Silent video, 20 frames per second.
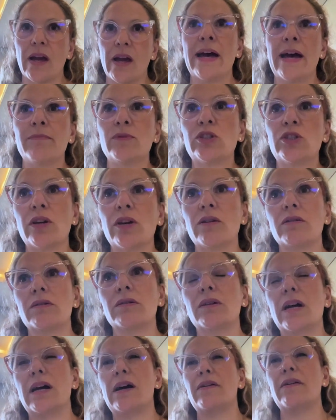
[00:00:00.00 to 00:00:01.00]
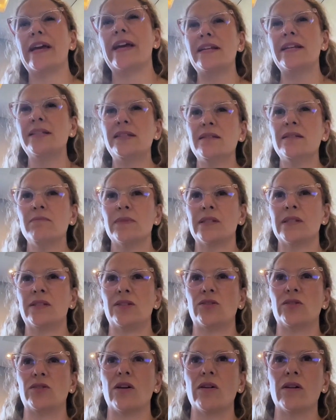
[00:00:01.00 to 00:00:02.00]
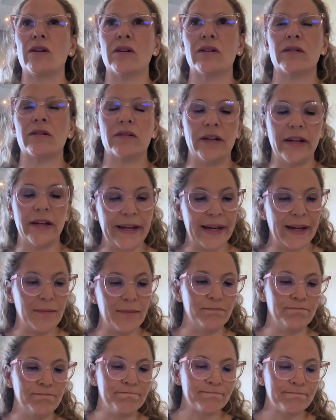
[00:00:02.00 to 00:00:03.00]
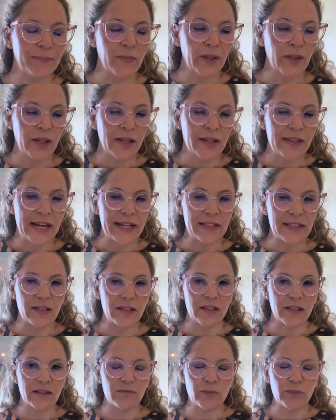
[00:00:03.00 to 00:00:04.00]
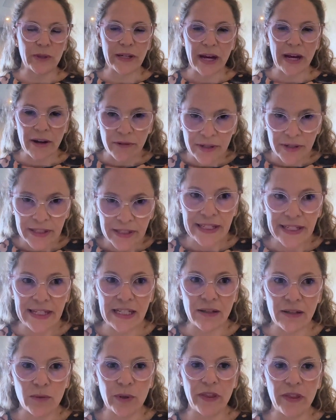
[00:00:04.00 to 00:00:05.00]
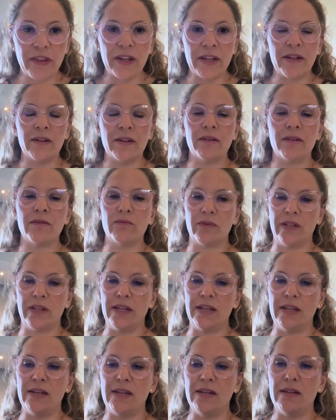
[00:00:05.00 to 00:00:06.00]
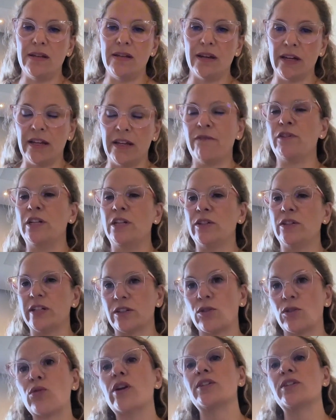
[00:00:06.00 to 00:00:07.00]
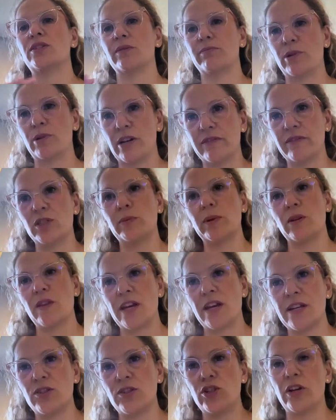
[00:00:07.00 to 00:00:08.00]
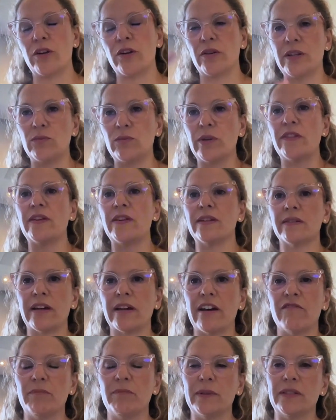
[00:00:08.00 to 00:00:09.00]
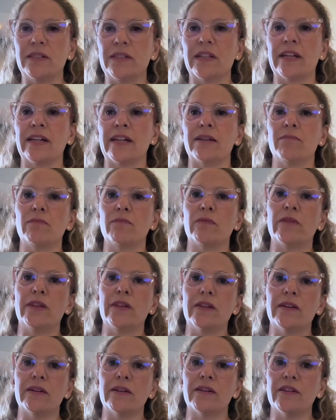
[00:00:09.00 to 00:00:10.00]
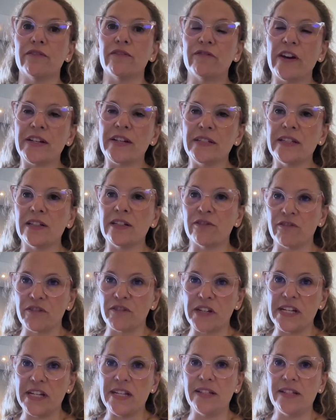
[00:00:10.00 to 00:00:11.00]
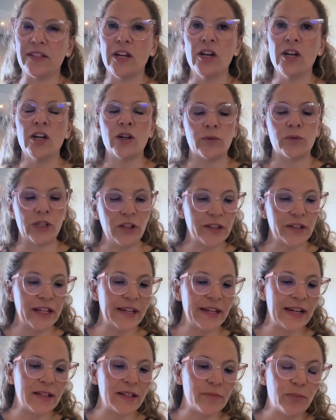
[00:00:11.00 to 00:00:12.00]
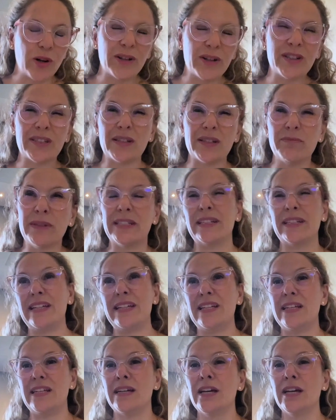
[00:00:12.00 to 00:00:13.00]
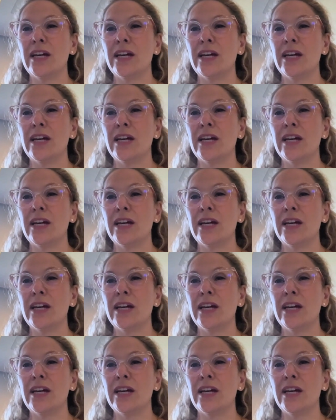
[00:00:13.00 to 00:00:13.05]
So our estimates are that currently within the, if we look across the province, both NGO and within government, the funding freeze, we're looking at approximately